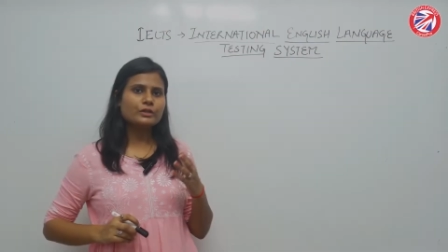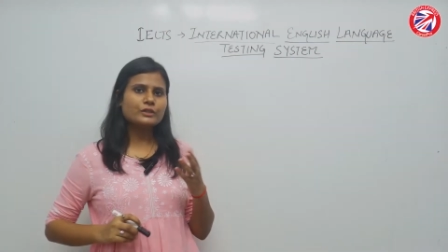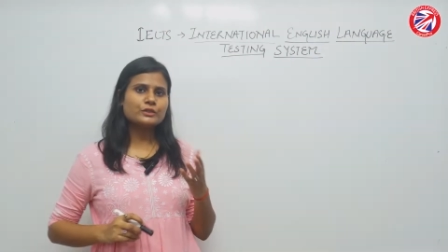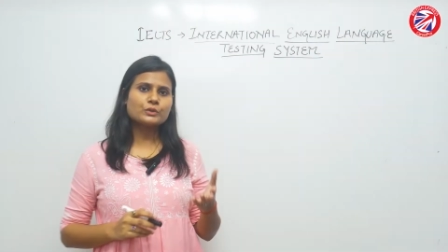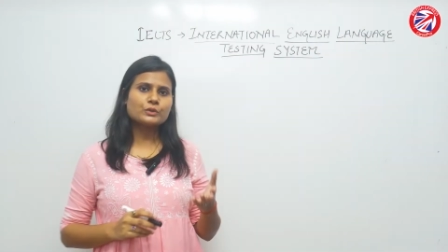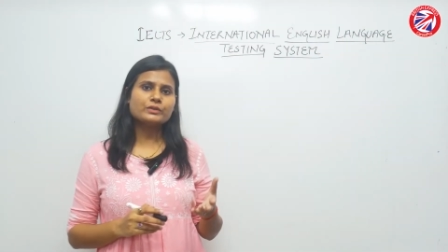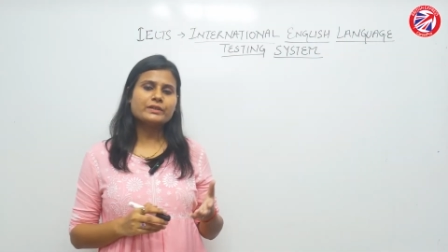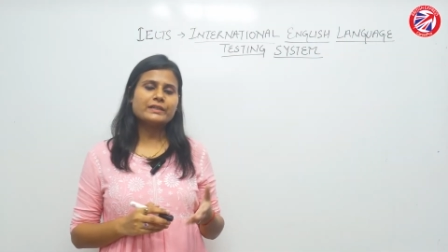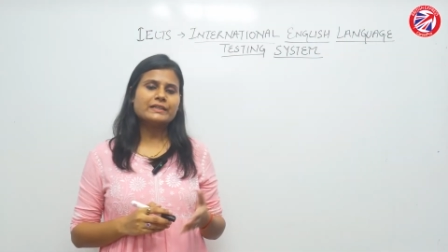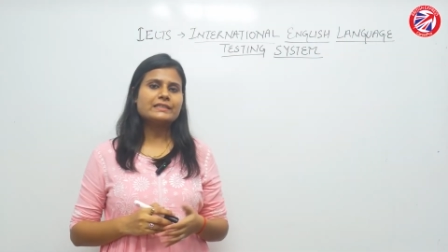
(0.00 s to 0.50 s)

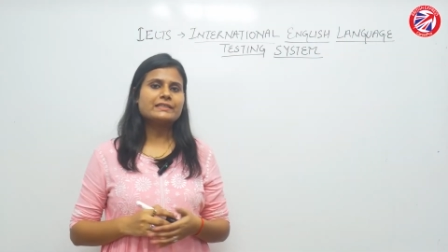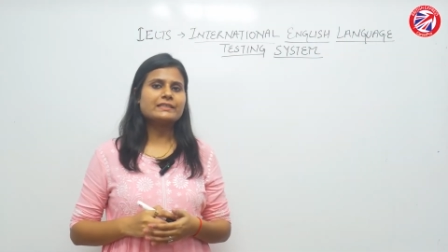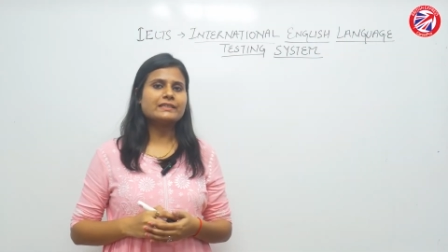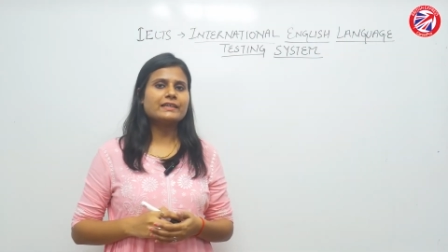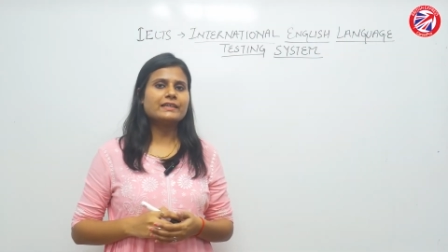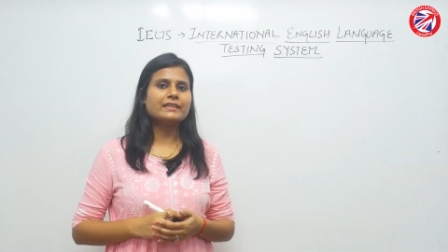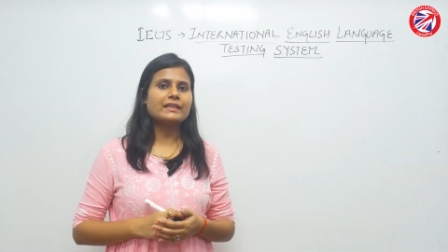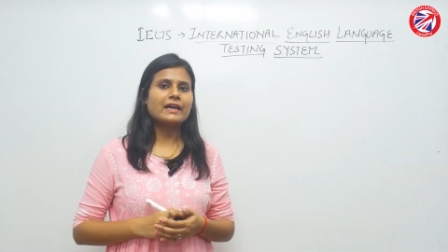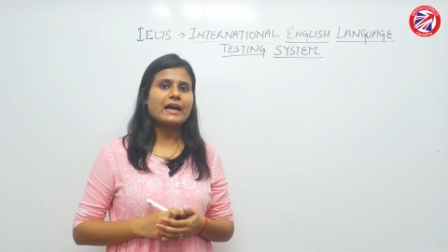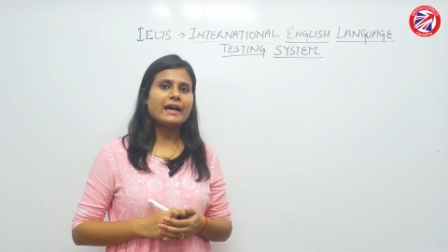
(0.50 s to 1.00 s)
students,
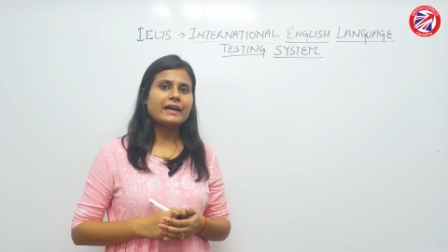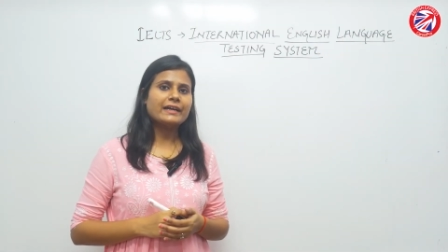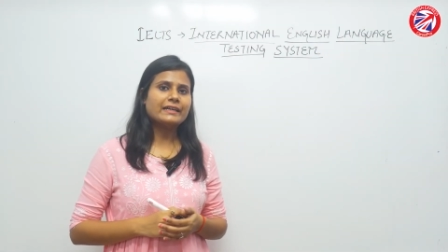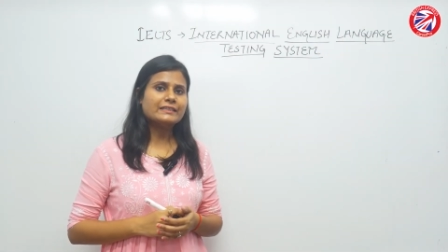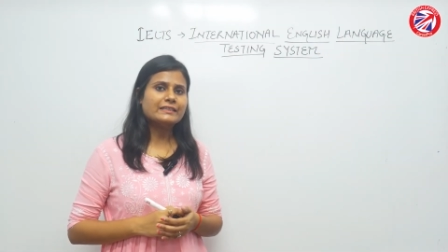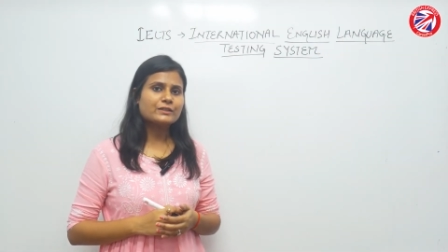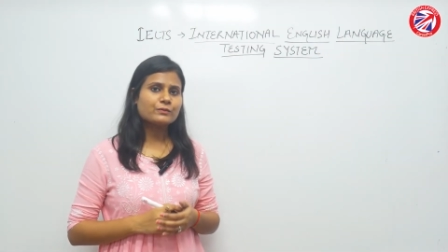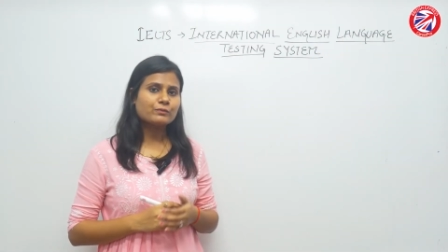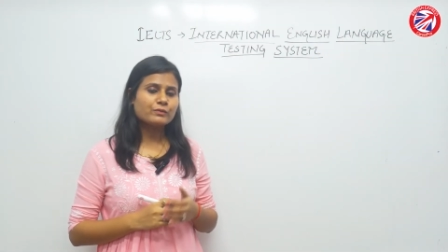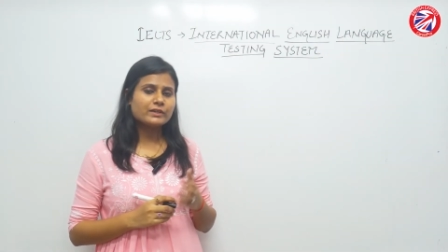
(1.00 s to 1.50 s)
in
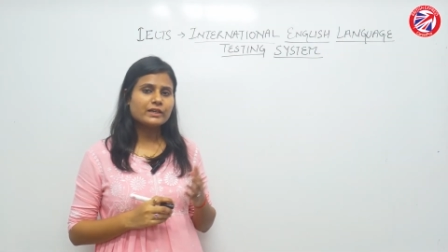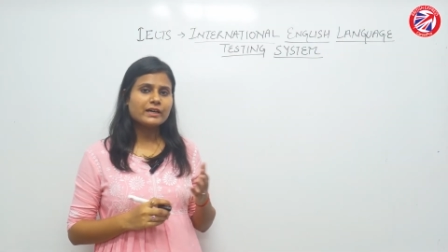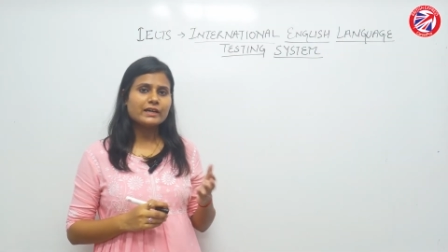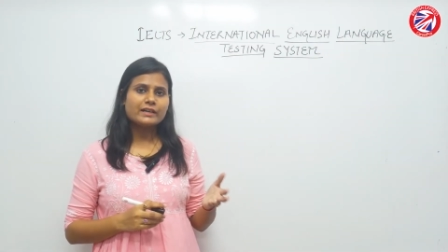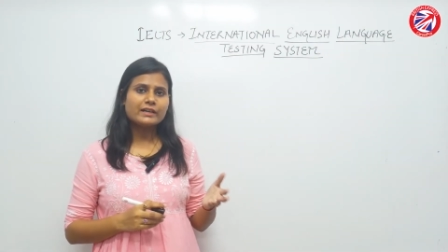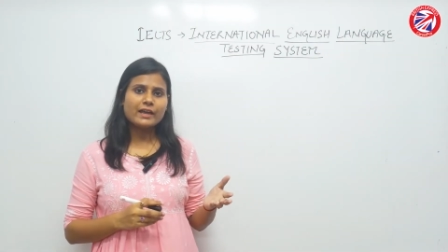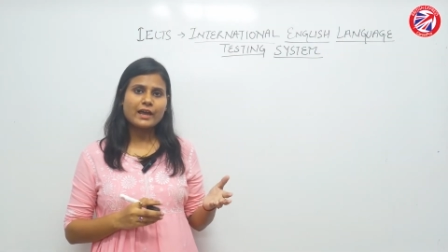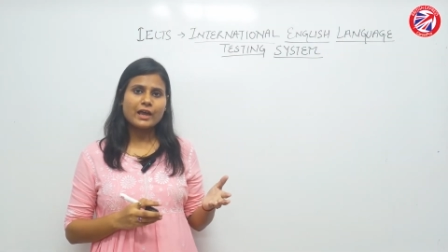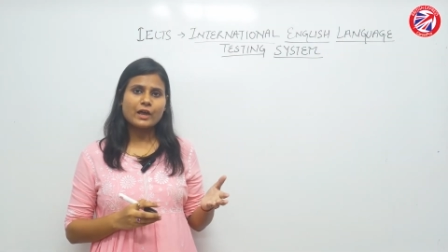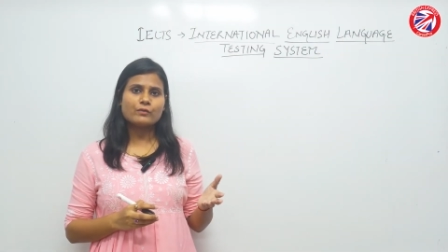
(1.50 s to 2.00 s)
IELTS we
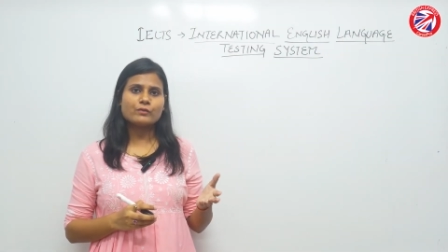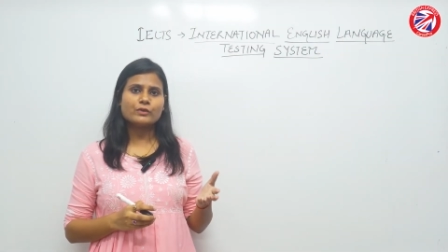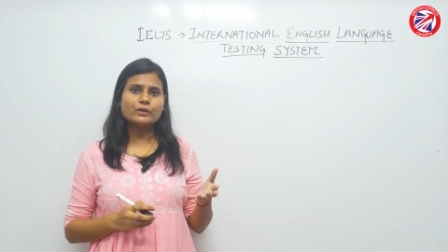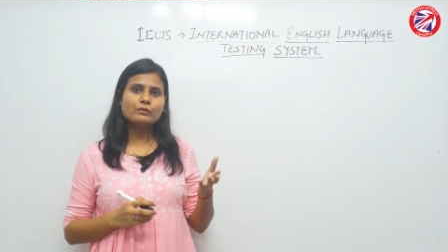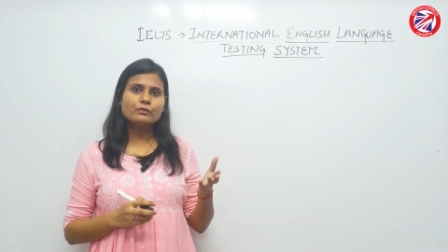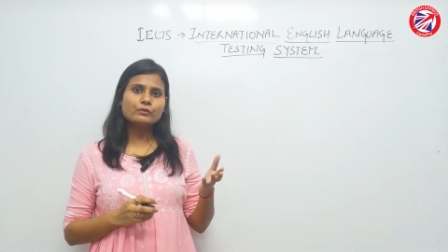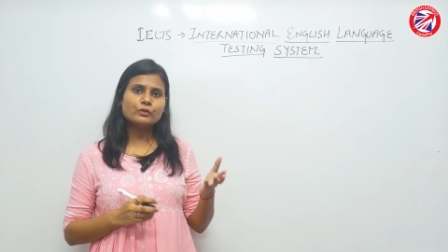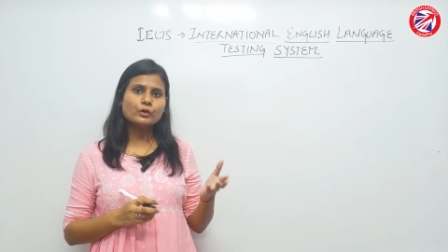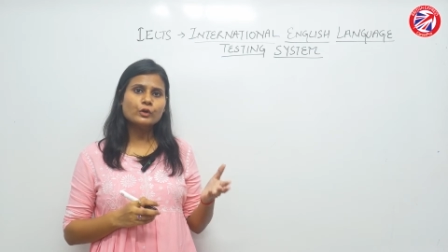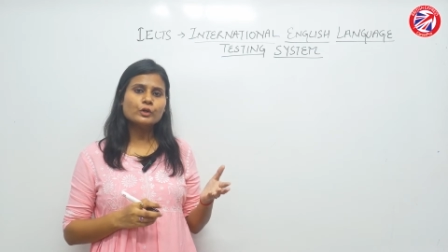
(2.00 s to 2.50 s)
are
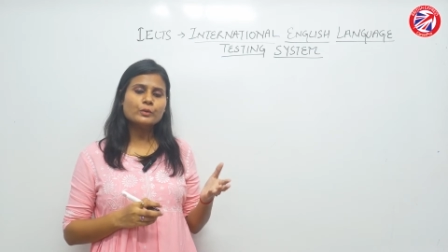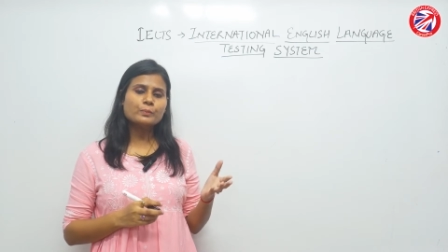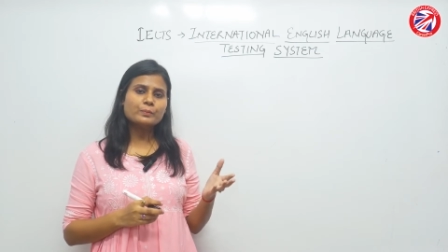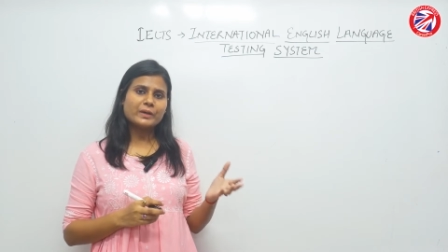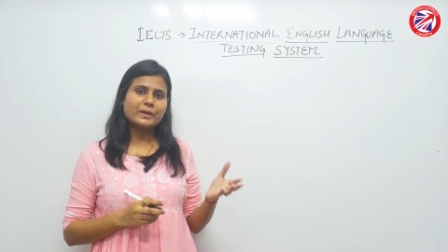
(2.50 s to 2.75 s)
having 4